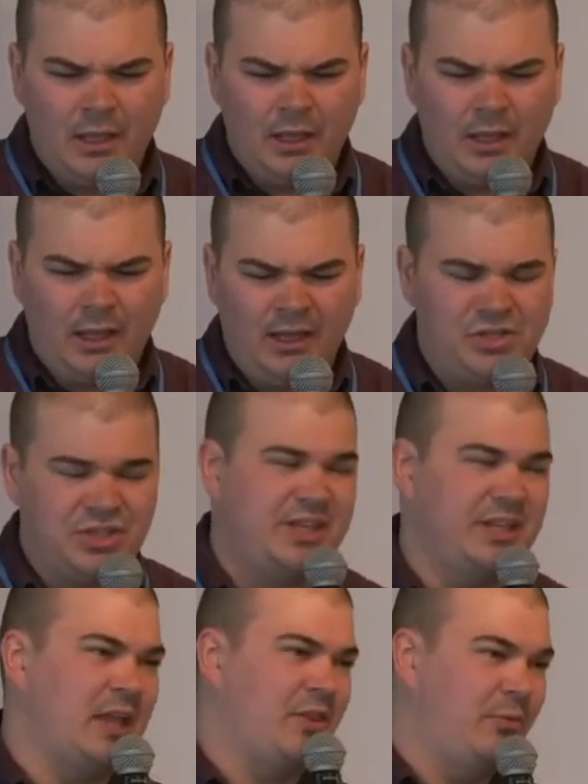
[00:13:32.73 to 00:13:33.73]
he just
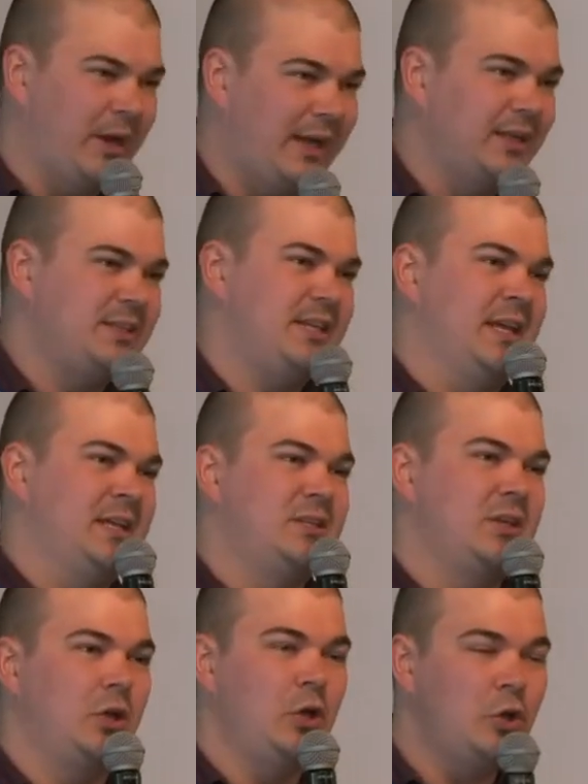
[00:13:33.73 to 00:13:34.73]
said that the reality is
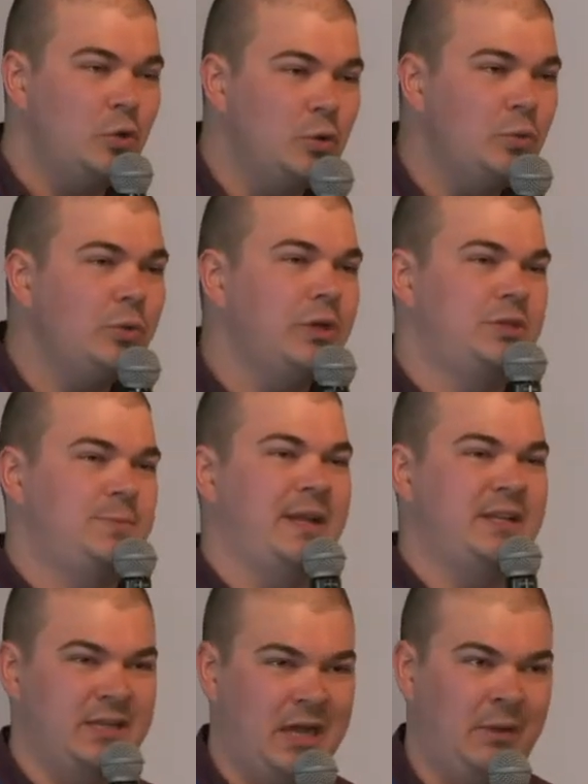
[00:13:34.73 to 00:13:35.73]
who you
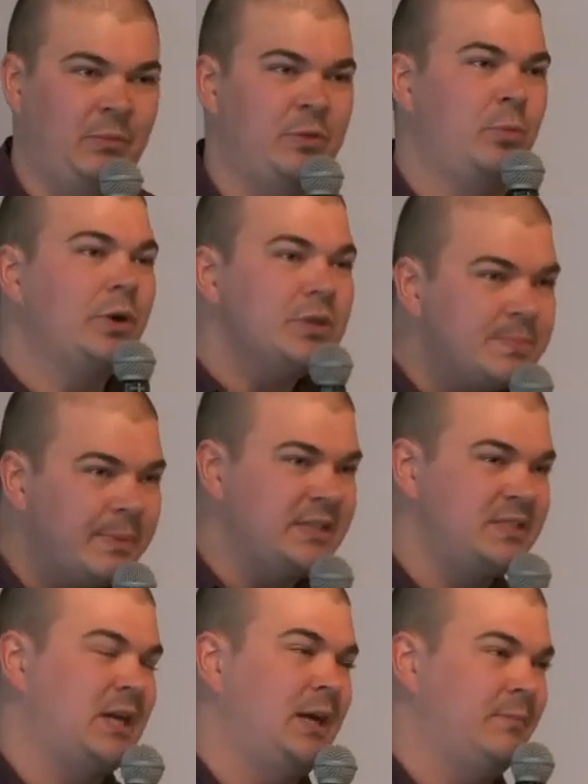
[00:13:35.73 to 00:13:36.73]
spend time with, what you
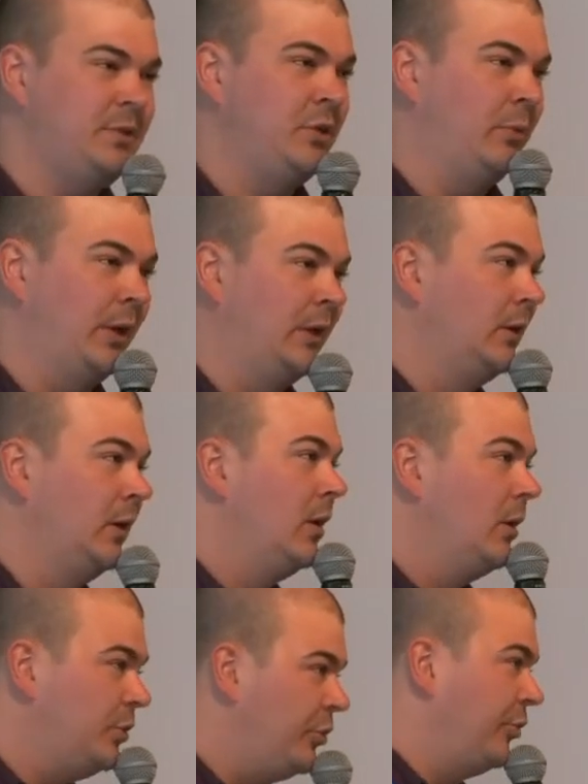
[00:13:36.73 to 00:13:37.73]
spend time doing,
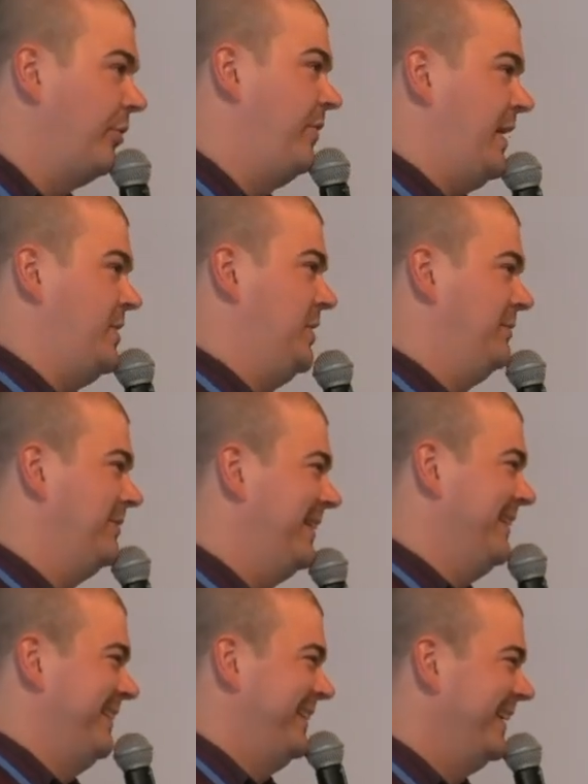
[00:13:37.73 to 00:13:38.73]
does affect you.
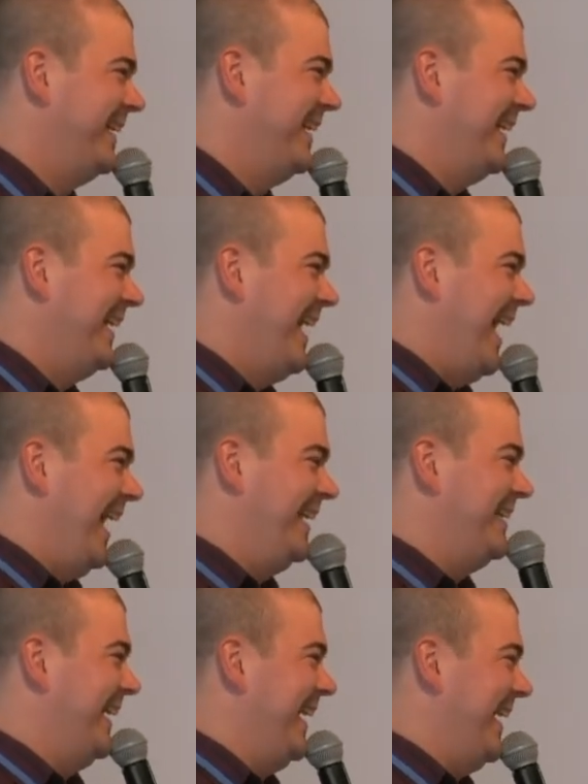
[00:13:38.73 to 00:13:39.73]

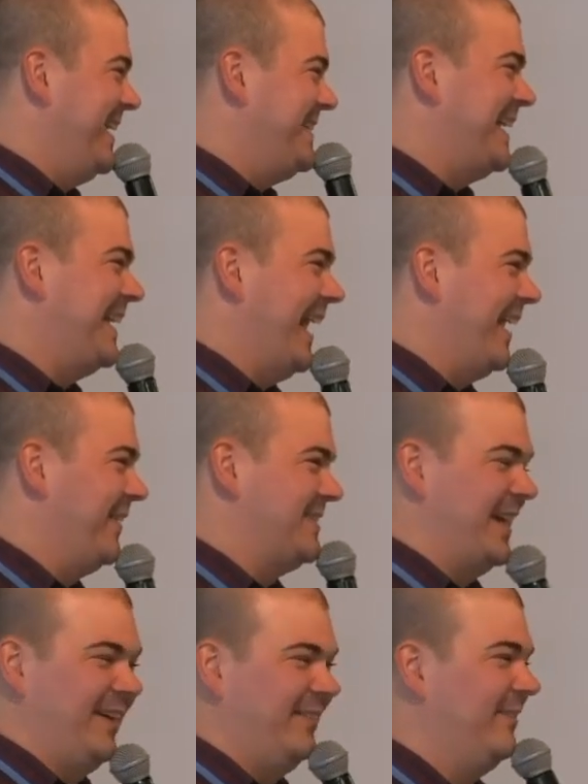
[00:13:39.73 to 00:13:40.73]
And he said it, and I was
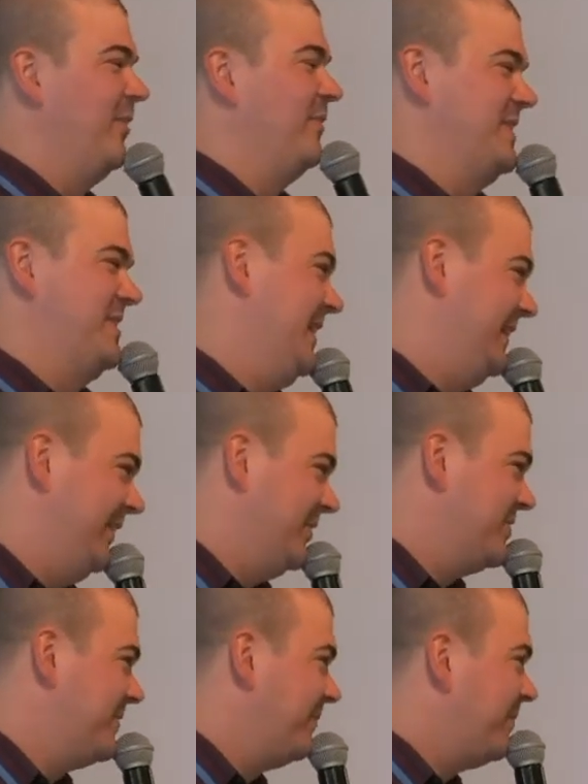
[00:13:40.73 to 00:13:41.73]
like, well, obviously it
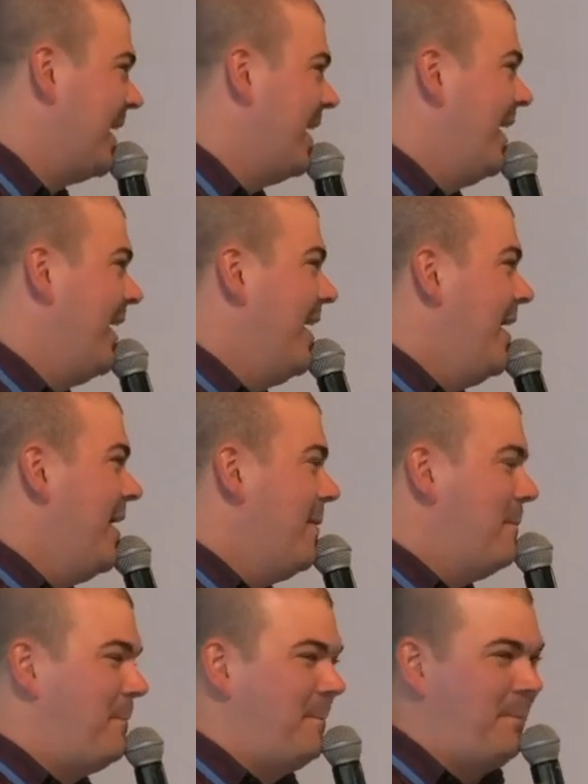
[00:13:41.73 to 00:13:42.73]
does.
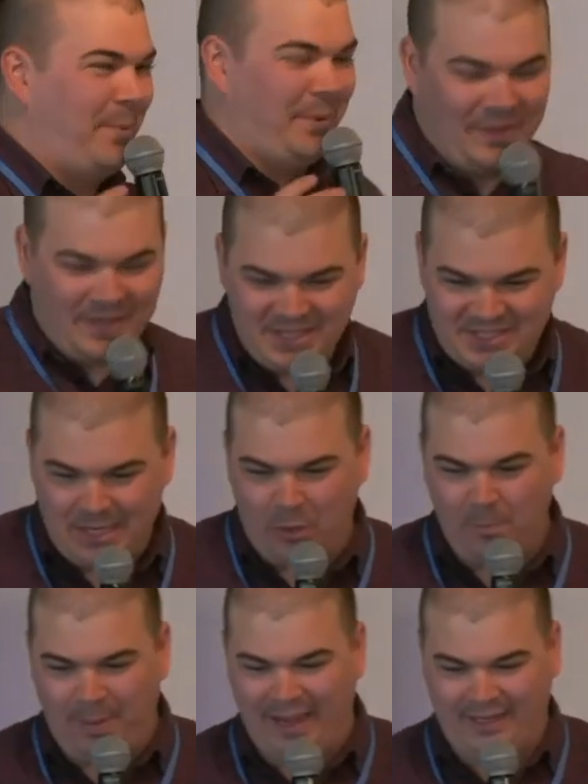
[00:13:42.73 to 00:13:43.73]
But then you start
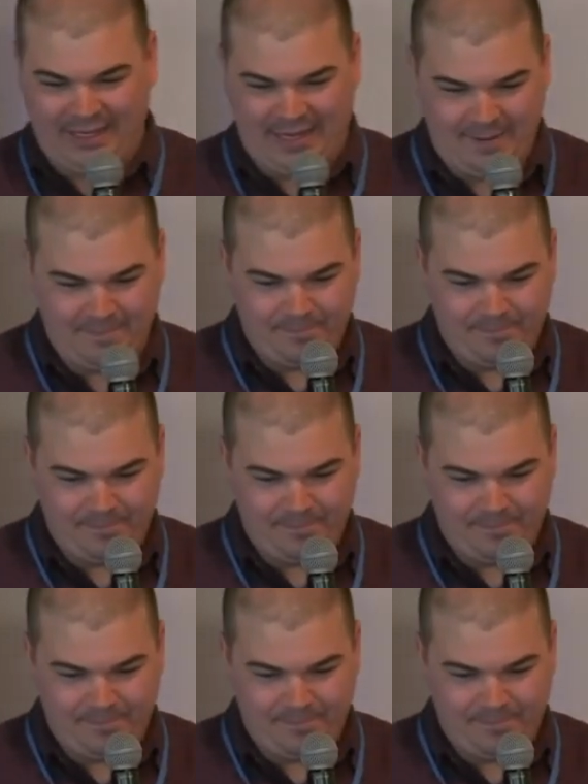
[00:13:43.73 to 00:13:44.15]
unpacking it.